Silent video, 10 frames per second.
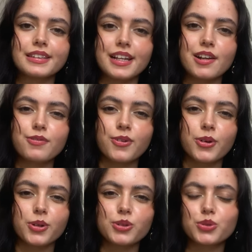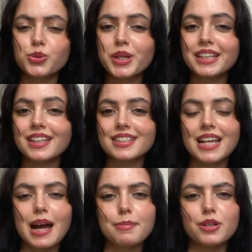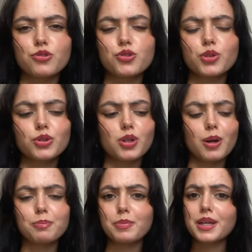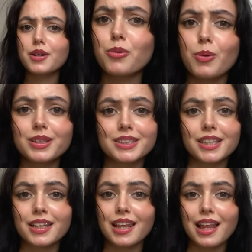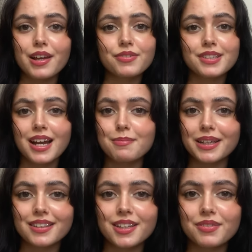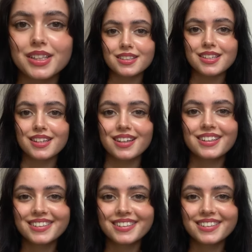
Therefore, doing this habit should not be a once-in-a-lifetime activity,